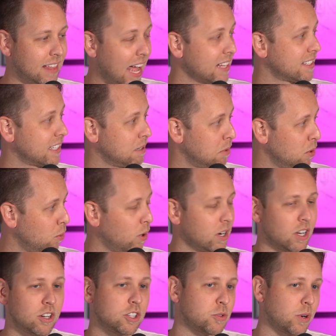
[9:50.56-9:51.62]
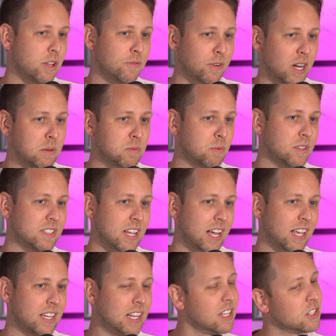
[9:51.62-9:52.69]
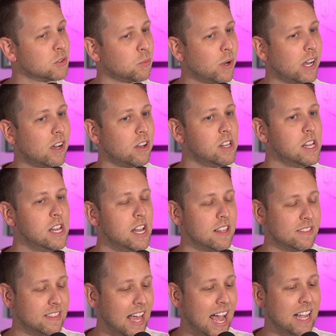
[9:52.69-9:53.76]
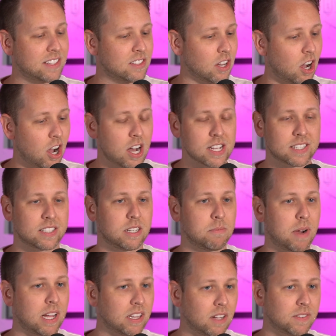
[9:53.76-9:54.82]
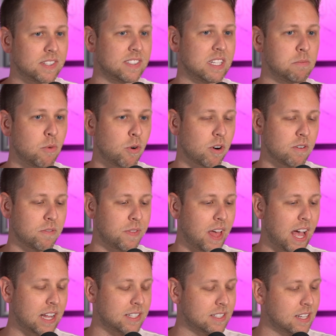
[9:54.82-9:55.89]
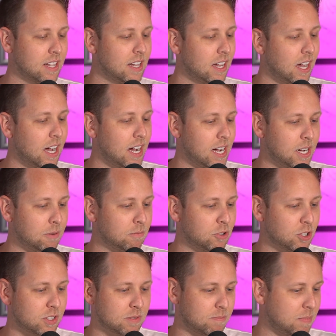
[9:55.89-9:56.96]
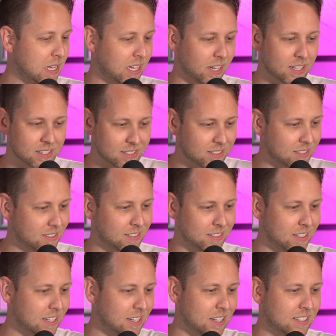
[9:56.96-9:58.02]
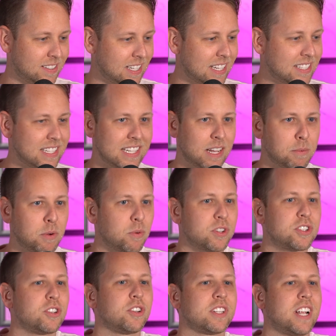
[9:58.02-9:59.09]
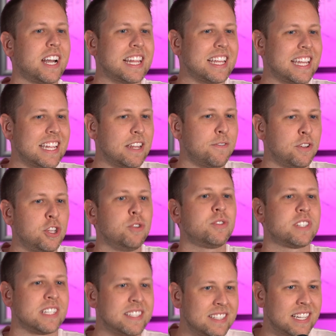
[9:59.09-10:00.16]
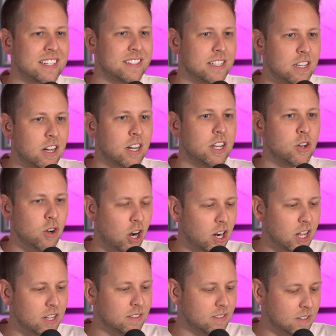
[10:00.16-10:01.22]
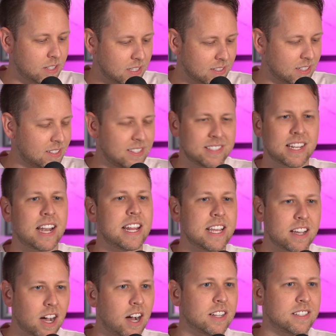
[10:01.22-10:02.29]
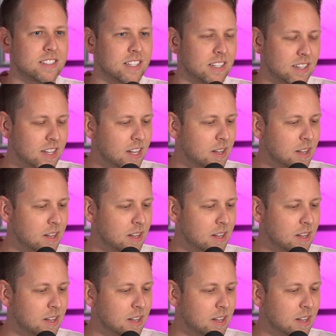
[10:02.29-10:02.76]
that's going to be 120 frames per second as well. That's awesome. I love to see more of that. Um, just because 60. I mean, we're still not even used to 60 on a on a steady, constant